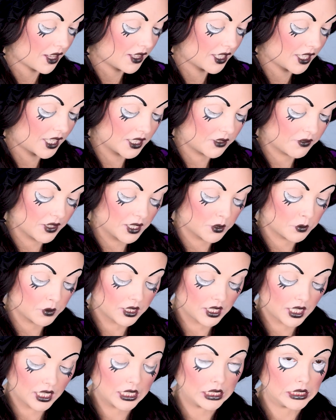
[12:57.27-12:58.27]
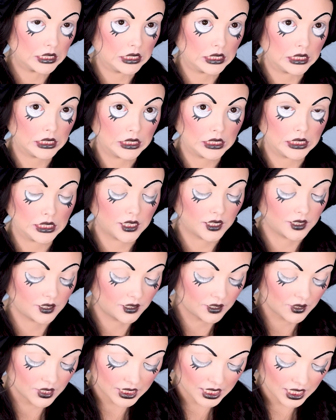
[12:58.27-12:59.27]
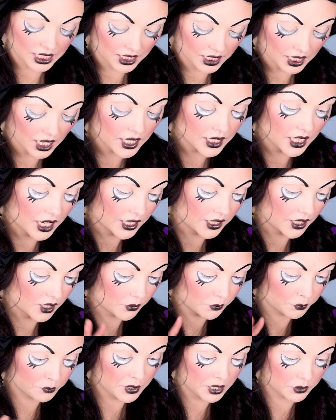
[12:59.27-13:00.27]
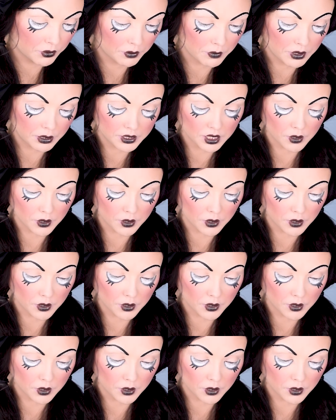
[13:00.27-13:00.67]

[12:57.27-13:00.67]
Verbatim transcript: Nicky's face was like, I was like, I, I know, bear with me.